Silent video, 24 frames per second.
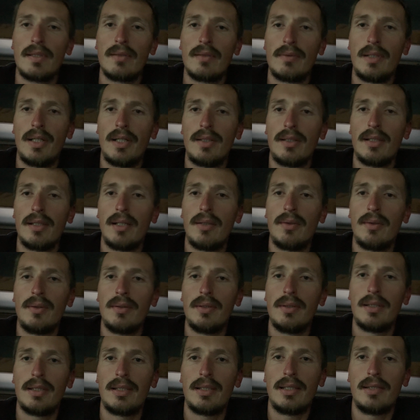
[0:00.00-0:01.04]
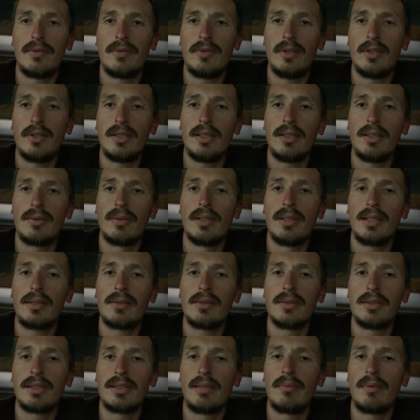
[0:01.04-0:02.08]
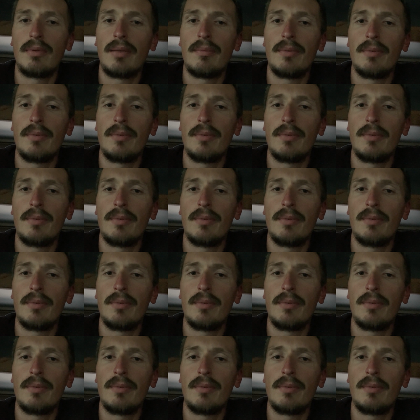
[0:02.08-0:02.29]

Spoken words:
right now I have the single axle semi,